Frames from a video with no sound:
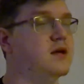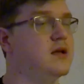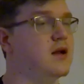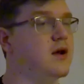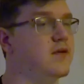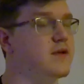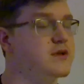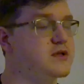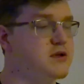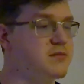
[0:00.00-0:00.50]
You
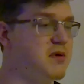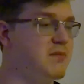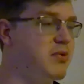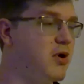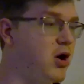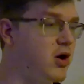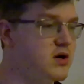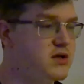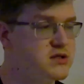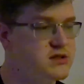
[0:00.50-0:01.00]
know, there's going to be
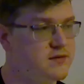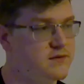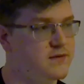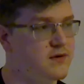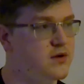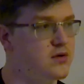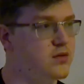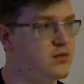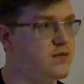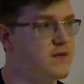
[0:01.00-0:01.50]
parts
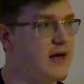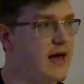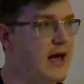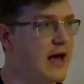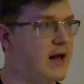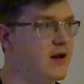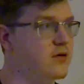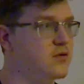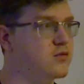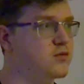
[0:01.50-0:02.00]
of you
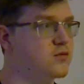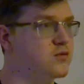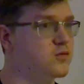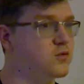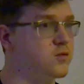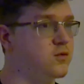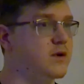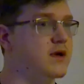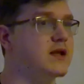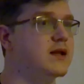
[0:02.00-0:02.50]
that
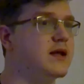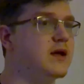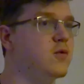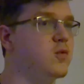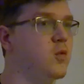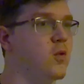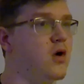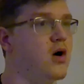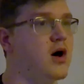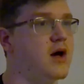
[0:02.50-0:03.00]

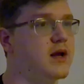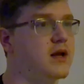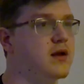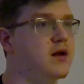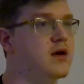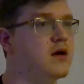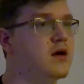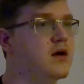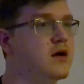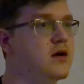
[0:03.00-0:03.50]
really want
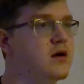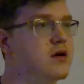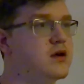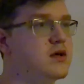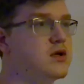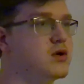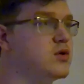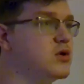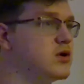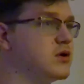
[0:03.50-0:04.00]

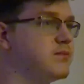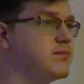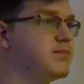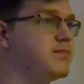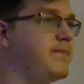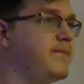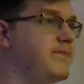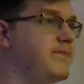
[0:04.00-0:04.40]
you to